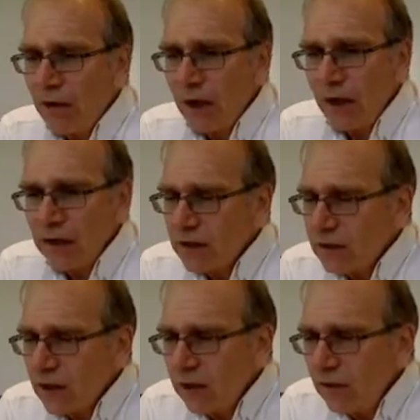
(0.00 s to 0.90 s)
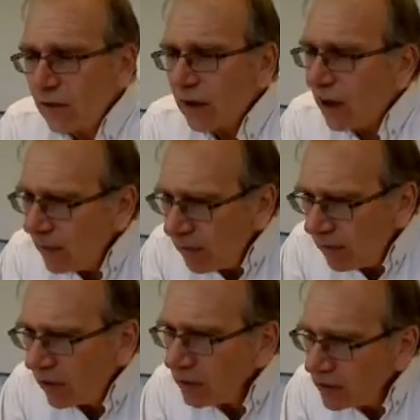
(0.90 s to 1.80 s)
Okay, so the
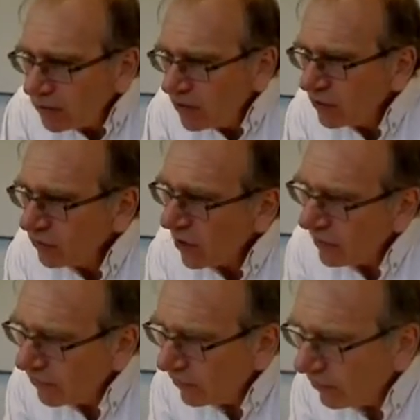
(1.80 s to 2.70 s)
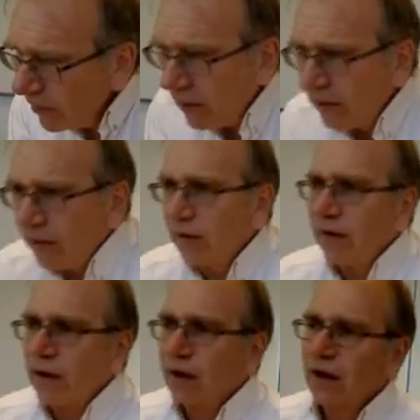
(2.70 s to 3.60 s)
climate models produce rainfall.
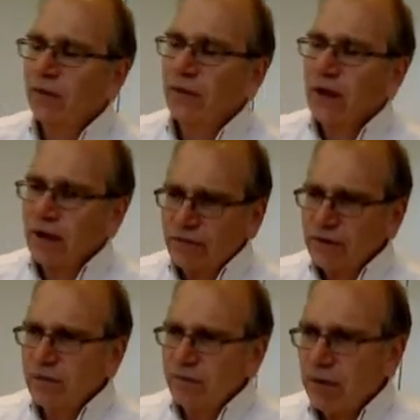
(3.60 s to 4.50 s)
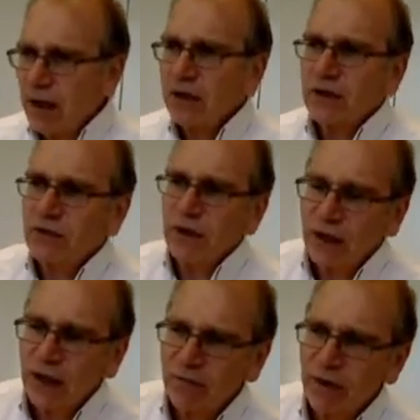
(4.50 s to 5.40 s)
We have to bias
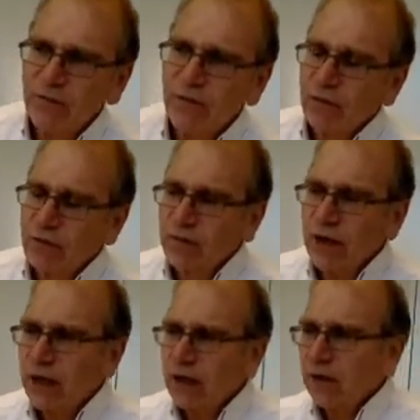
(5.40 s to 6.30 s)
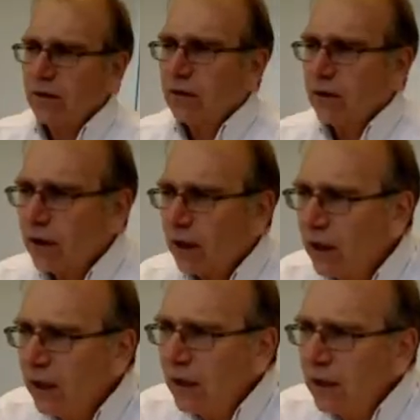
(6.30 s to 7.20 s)
correct that rainfall to make it look
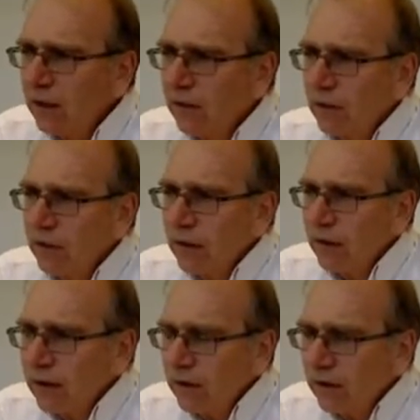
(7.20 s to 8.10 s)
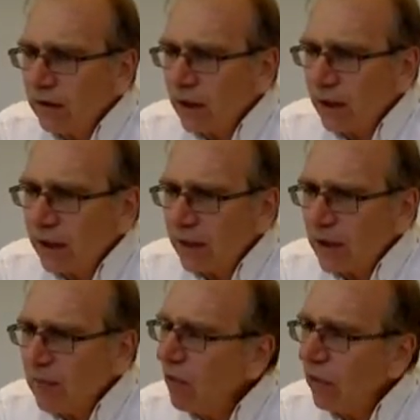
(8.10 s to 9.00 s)
look a little
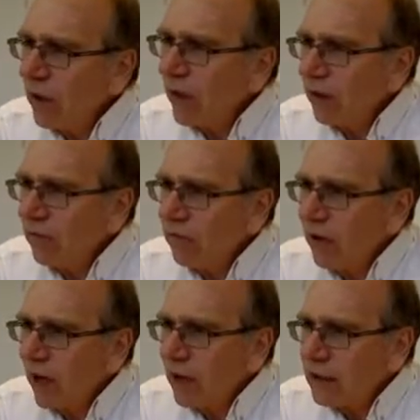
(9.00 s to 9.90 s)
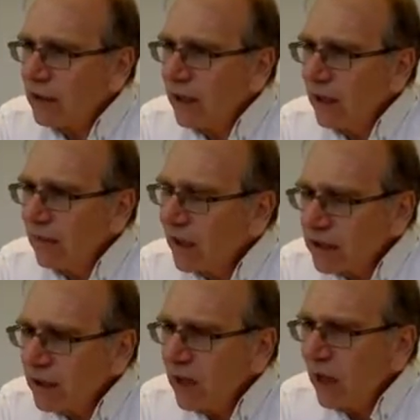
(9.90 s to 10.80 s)
bit more like reality. But
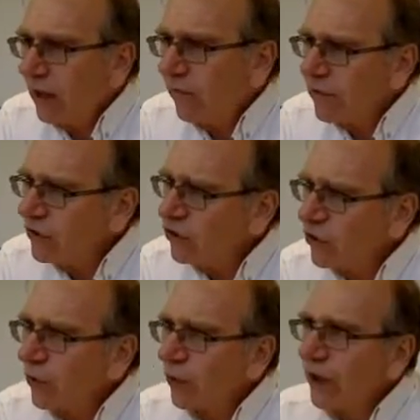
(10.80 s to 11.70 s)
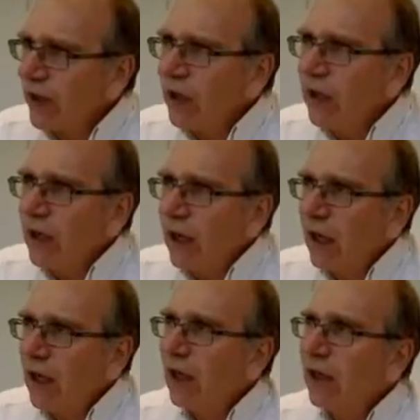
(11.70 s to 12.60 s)
that's only half the story.
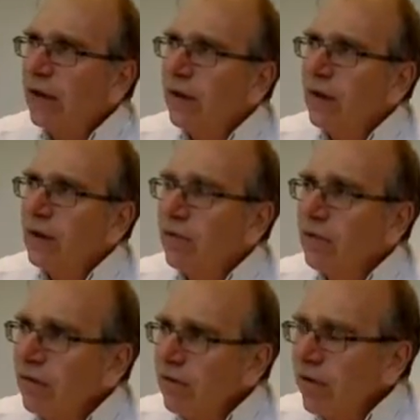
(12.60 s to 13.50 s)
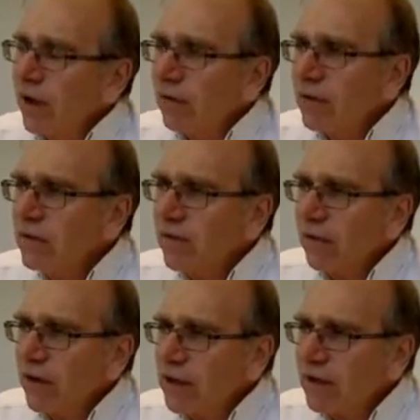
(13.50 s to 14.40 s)
Uh, River flow is
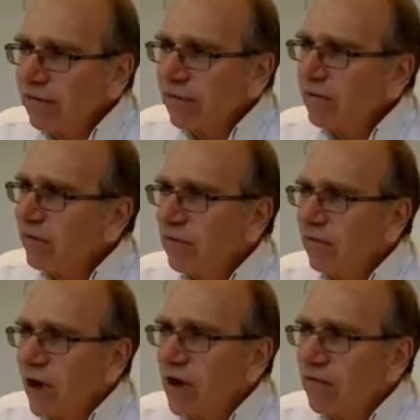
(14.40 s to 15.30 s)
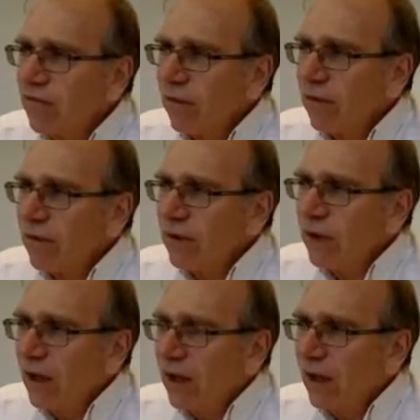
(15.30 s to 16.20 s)
very different from rainfall.
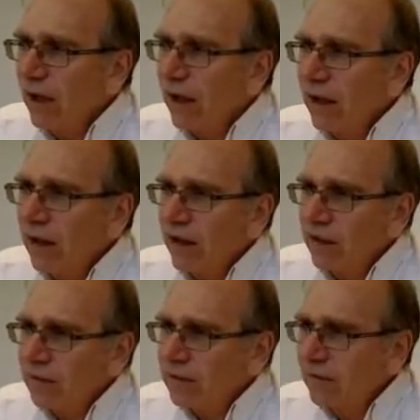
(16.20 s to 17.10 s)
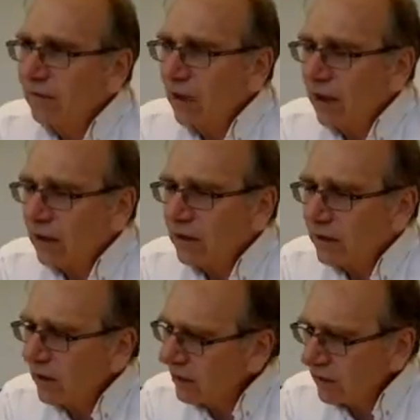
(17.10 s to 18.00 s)
It,
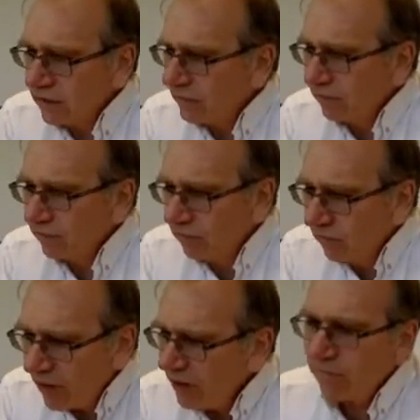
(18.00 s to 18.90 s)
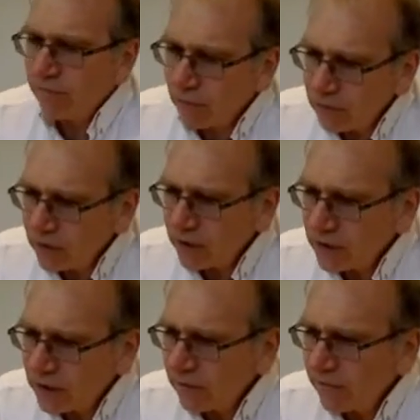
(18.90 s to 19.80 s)
as rain falls on
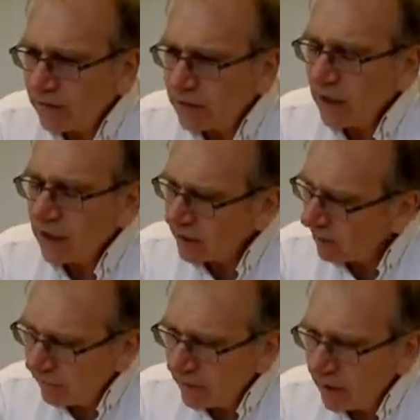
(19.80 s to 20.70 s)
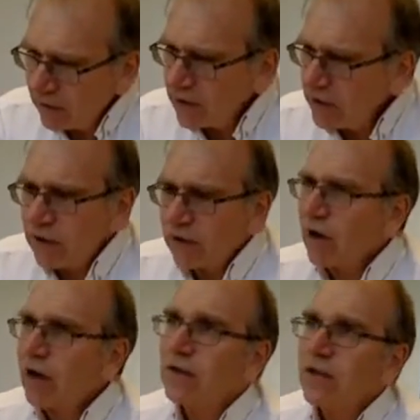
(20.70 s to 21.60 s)
a surface, some of it goes into the
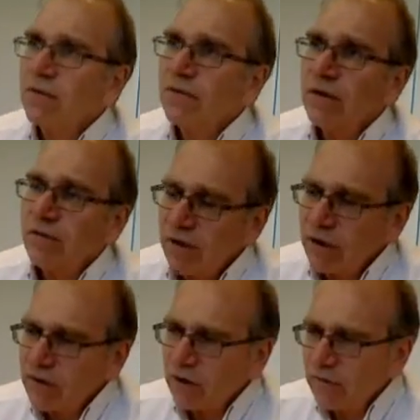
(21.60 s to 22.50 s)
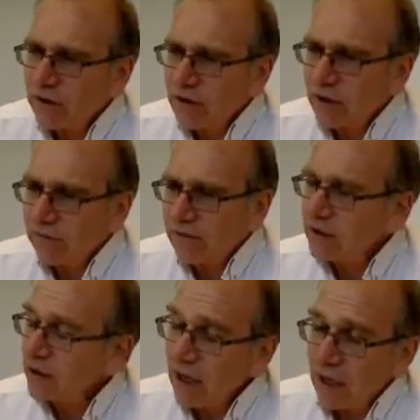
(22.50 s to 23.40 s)
ground, some of it flows off the
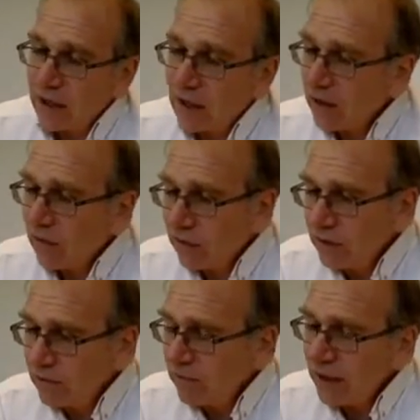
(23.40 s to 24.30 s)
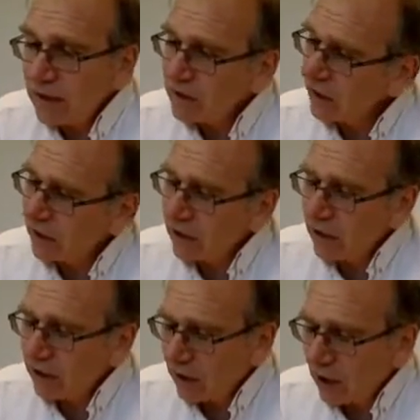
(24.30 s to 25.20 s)
surface, and that depends on a